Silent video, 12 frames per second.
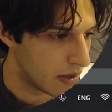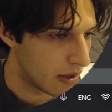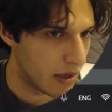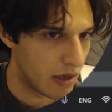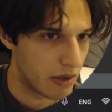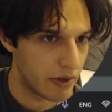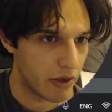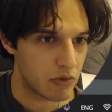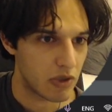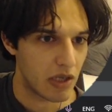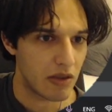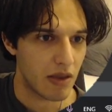Now
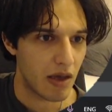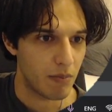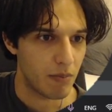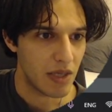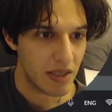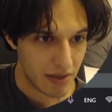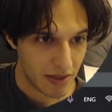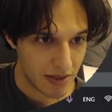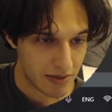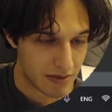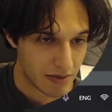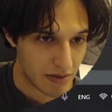to get the immediate